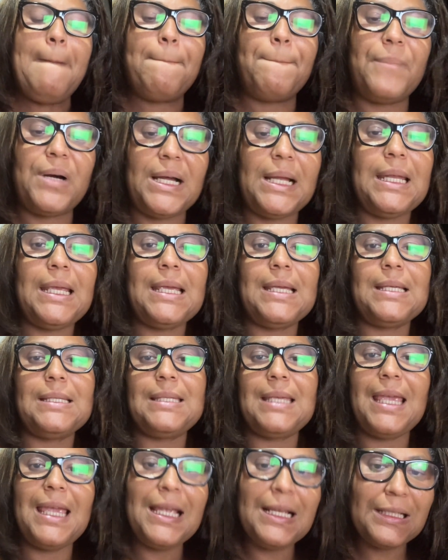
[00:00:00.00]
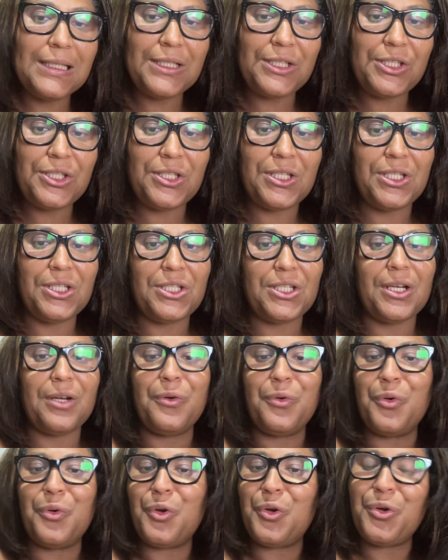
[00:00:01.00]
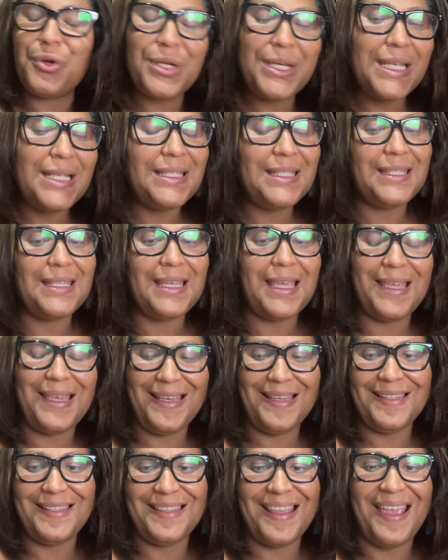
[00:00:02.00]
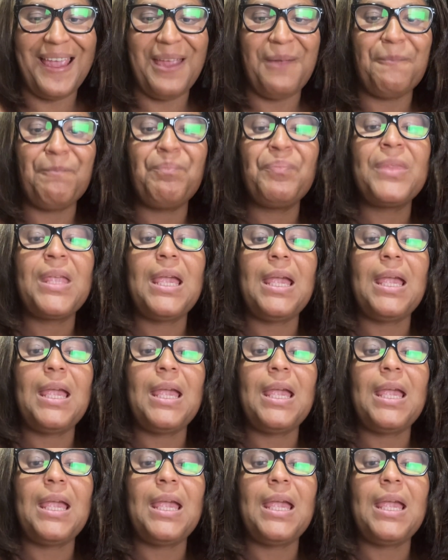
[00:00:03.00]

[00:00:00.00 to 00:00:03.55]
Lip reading: But his English teacher, who couldn't say his name,